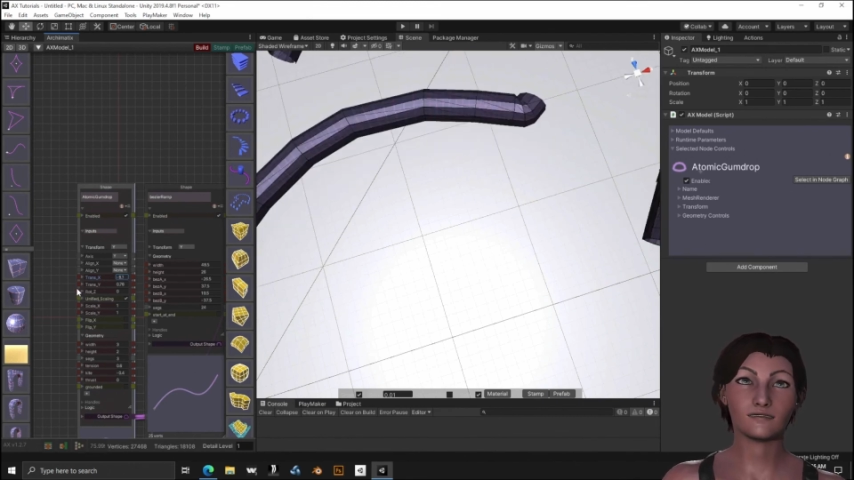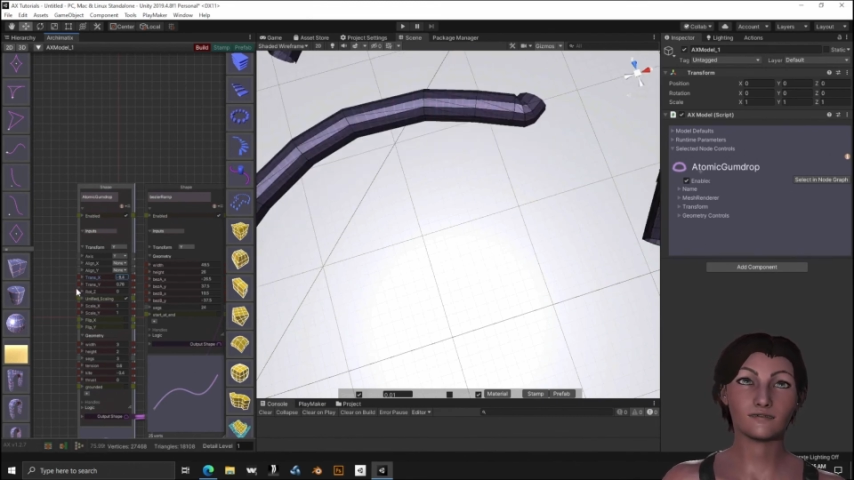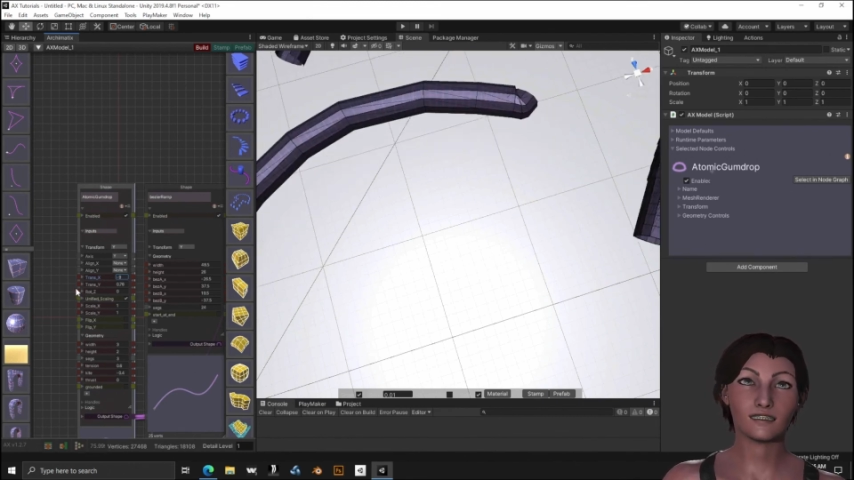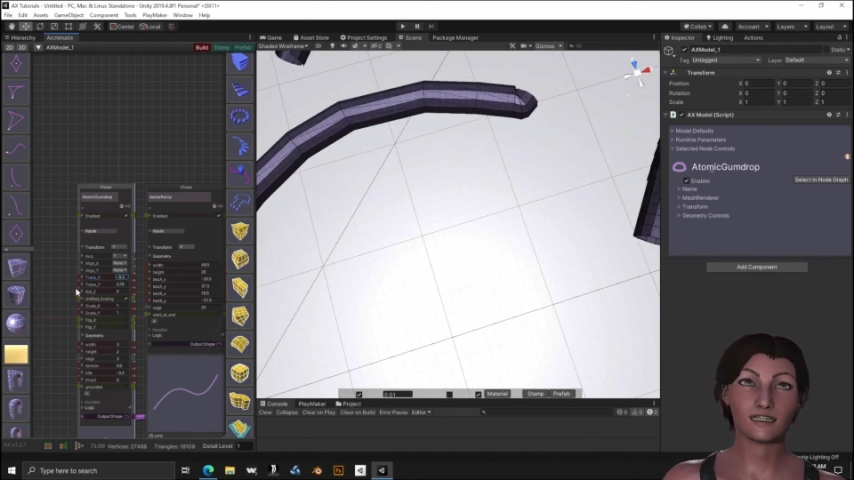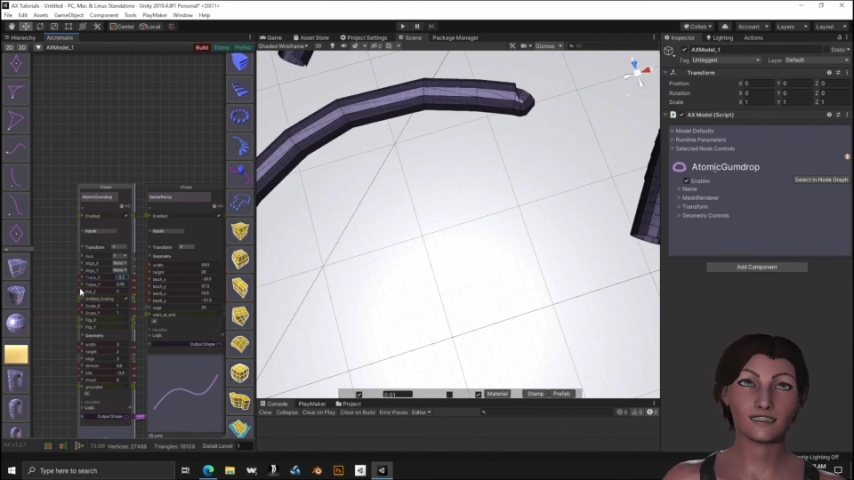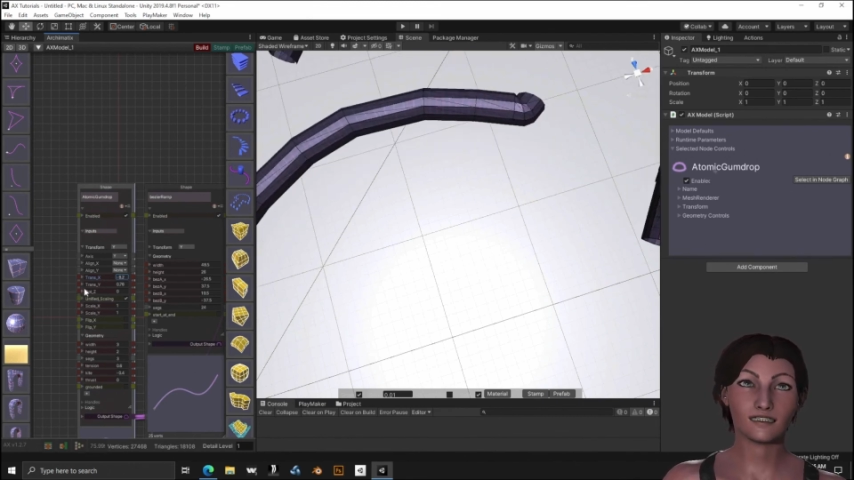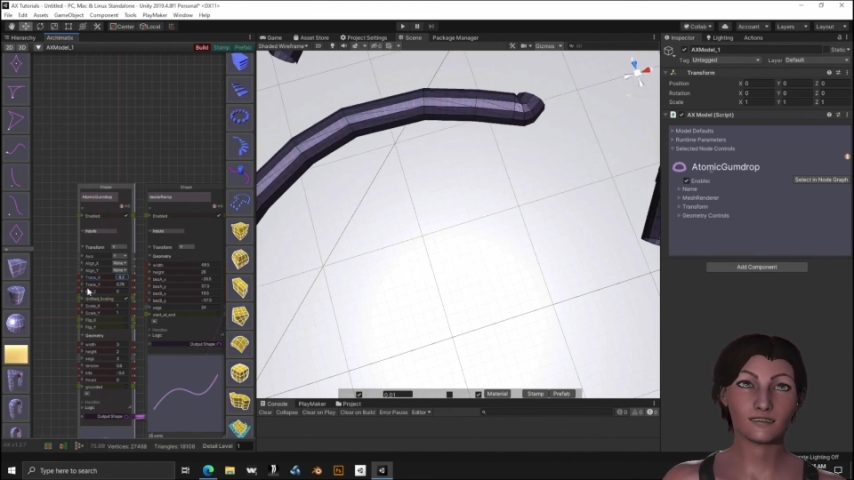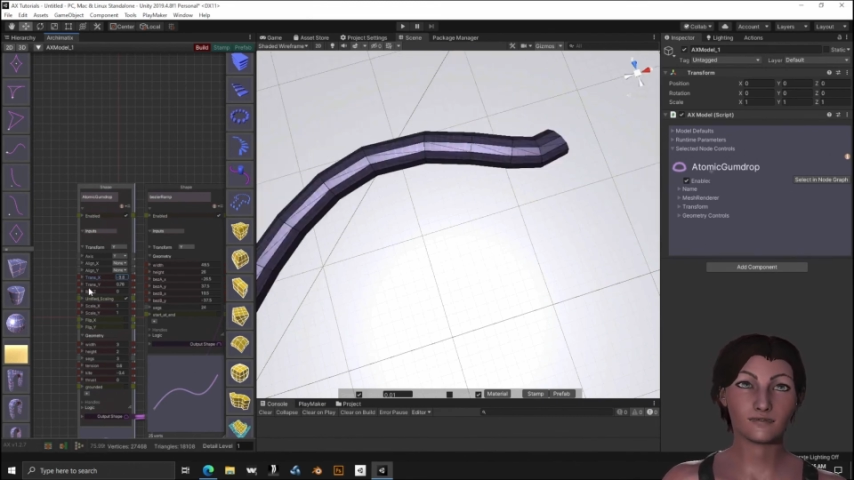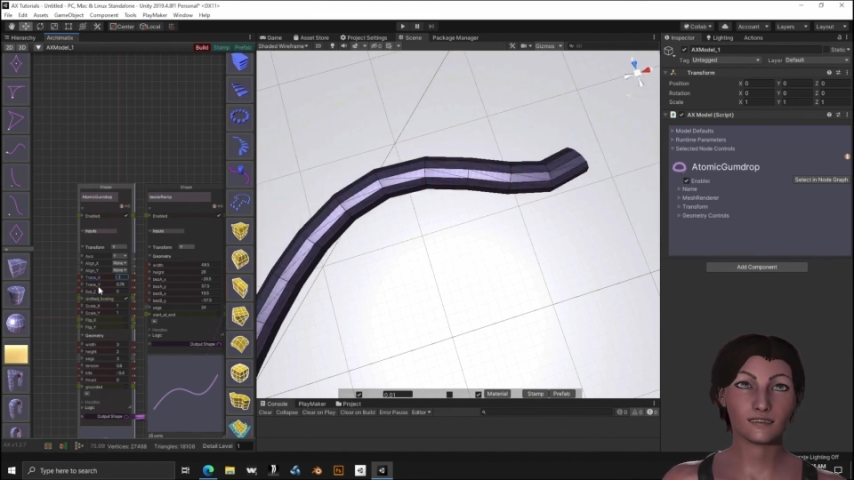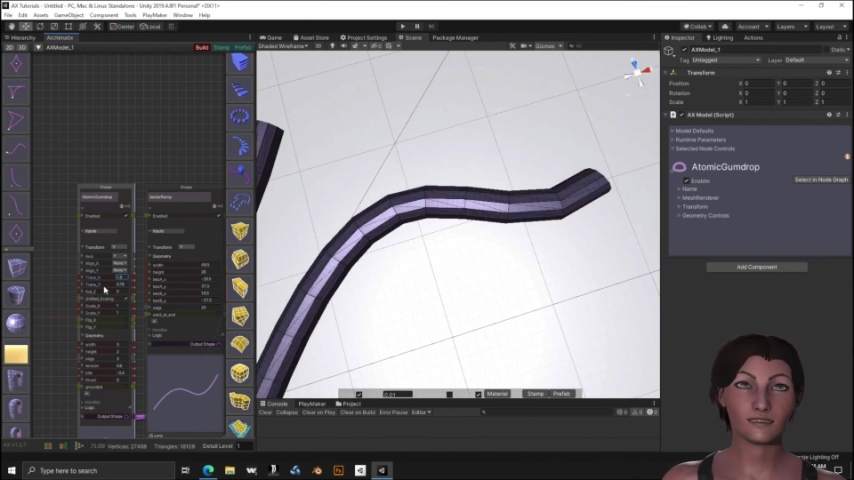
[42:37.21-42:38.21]
the vertices
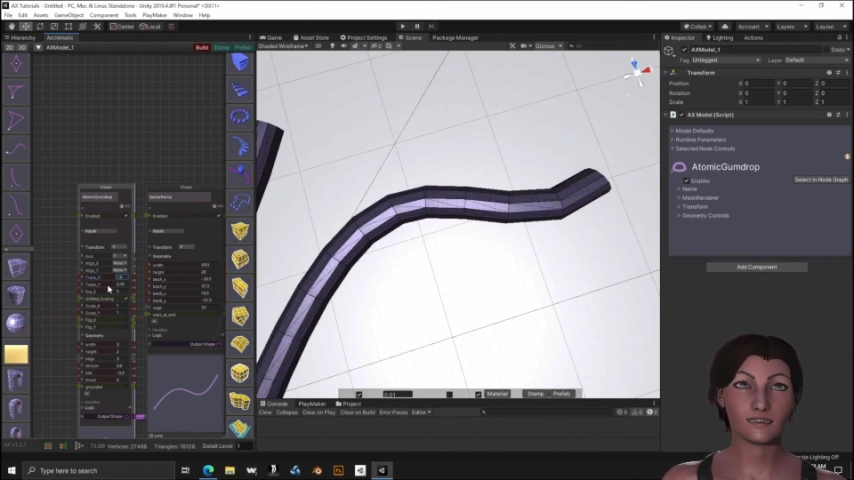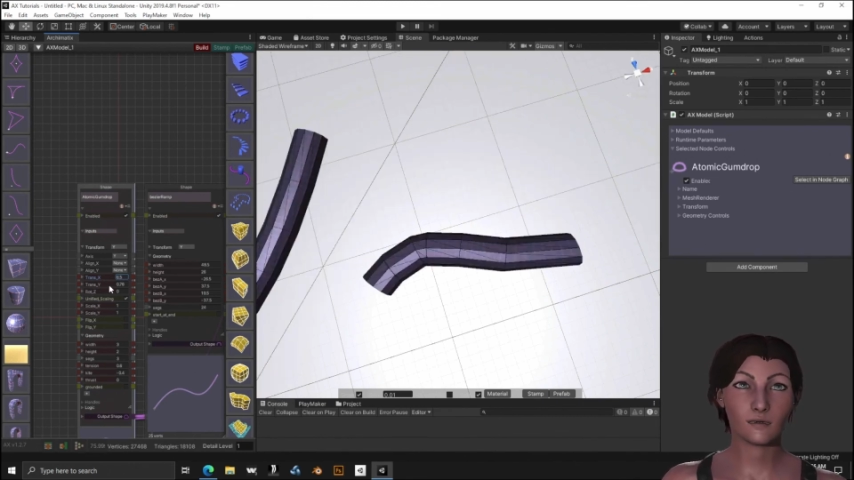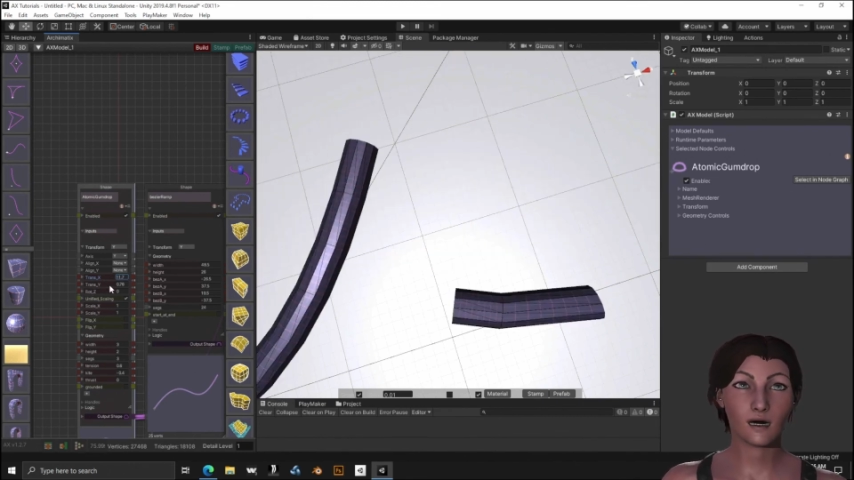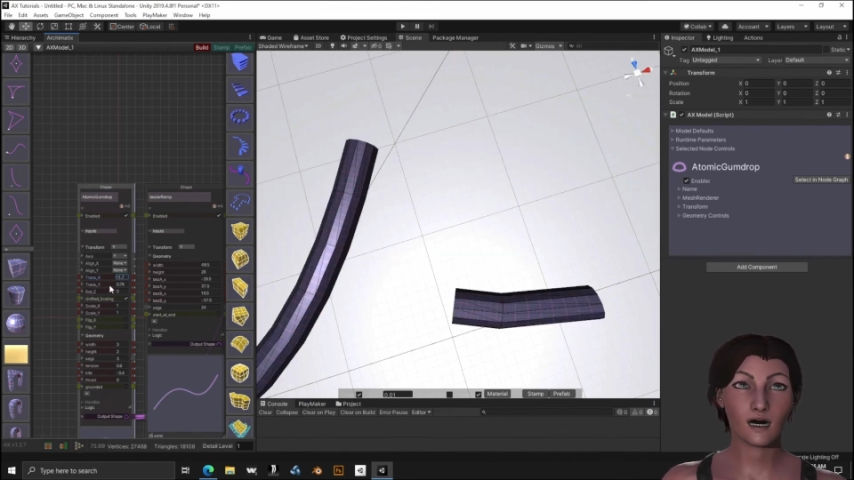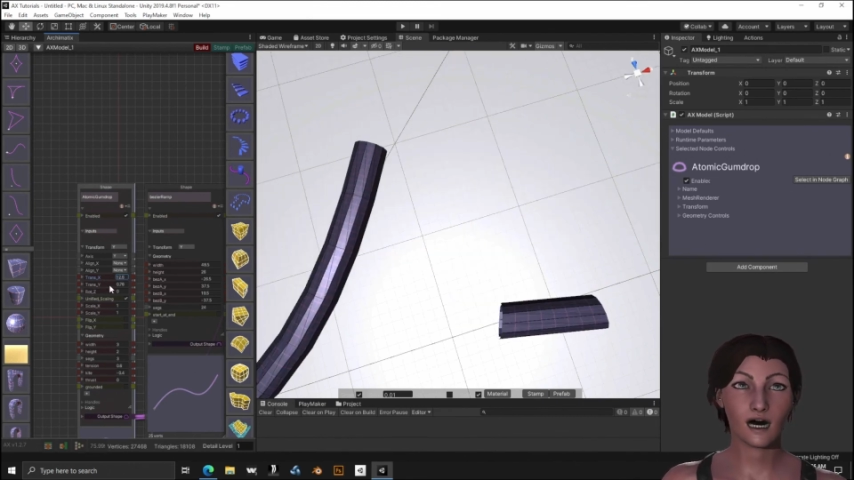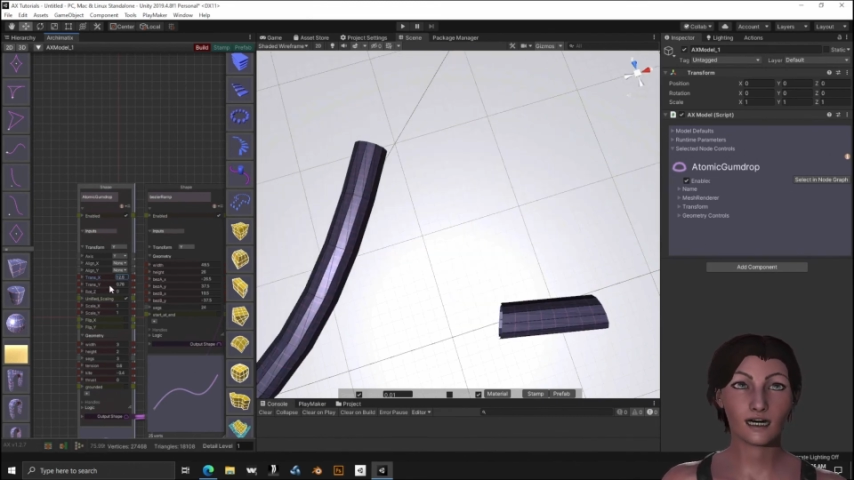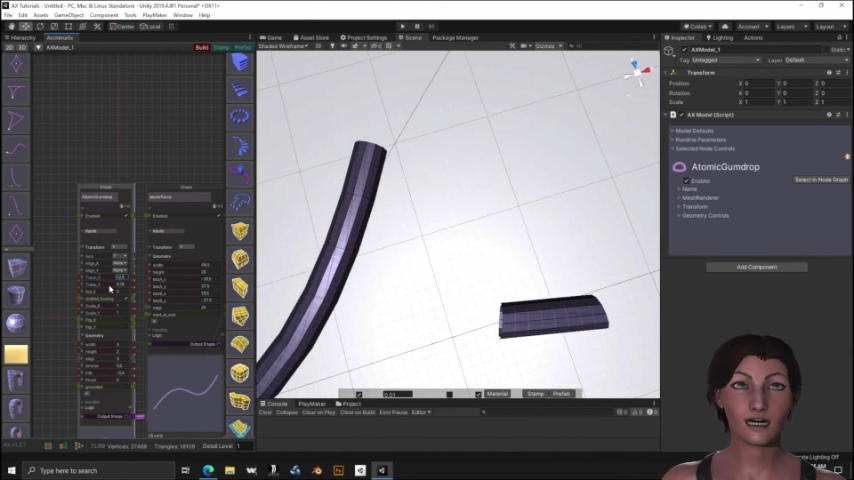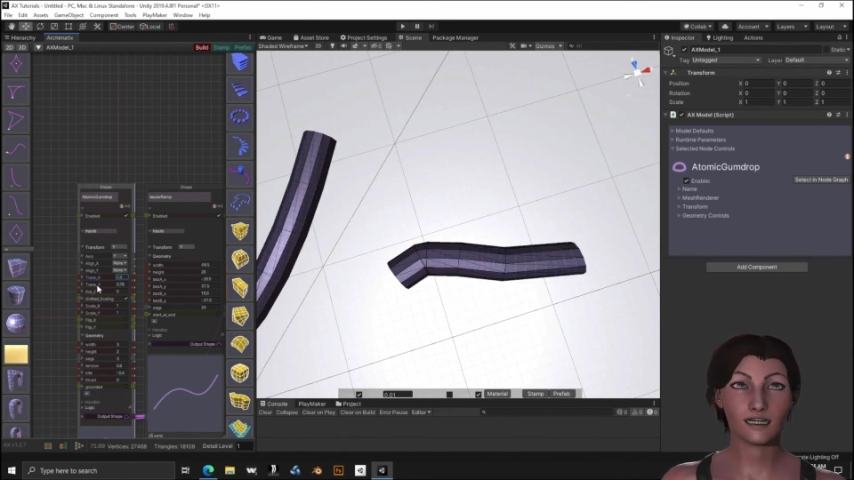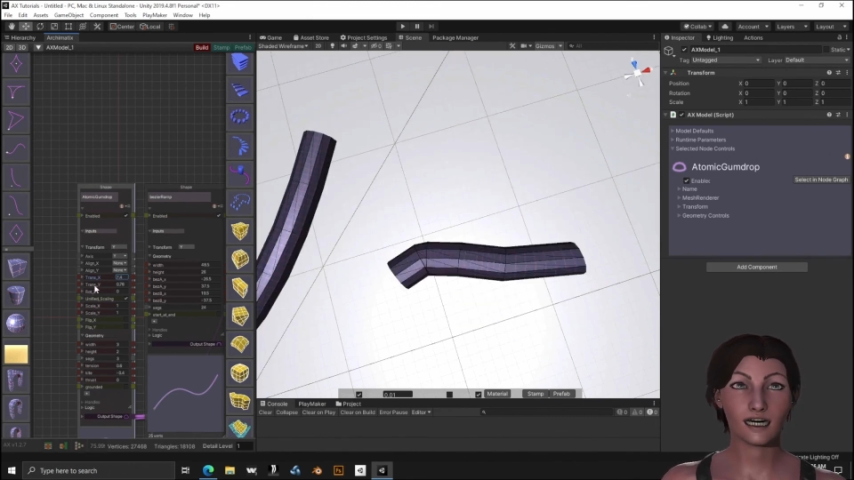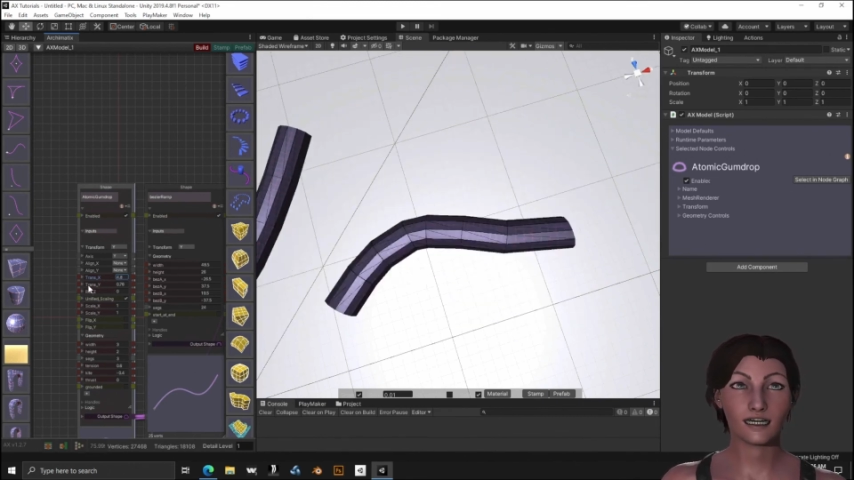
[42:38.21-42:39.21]
are further apart,
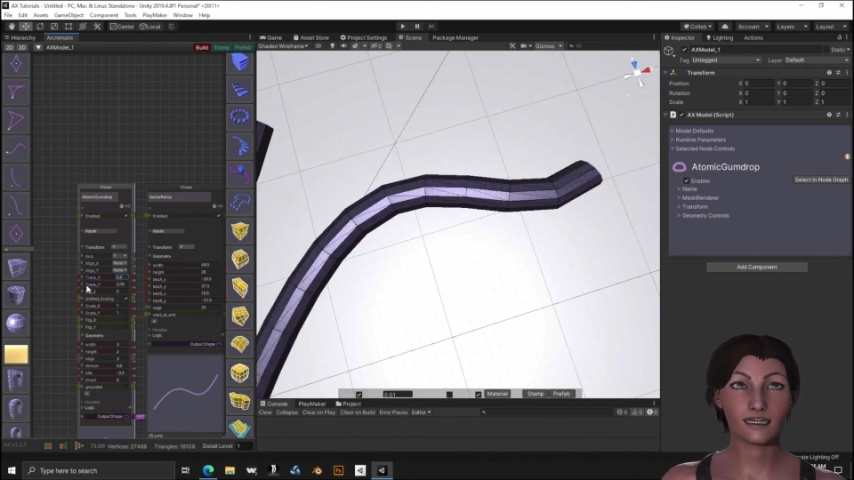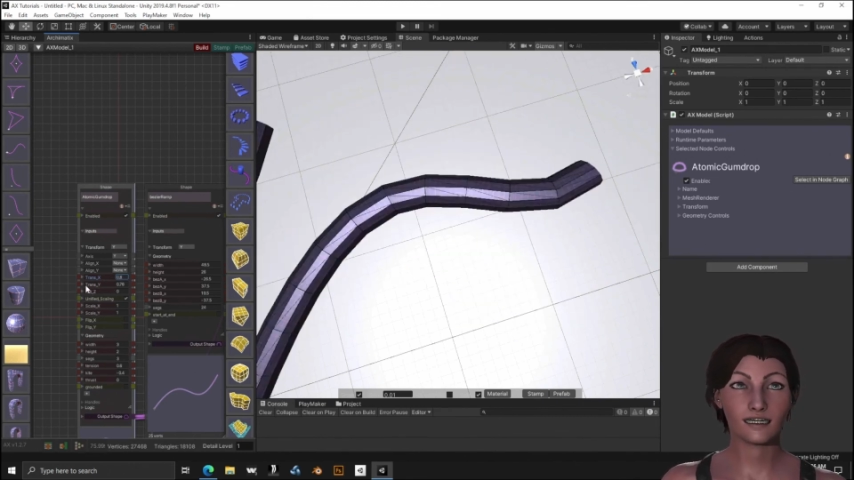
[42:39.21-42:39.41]
right?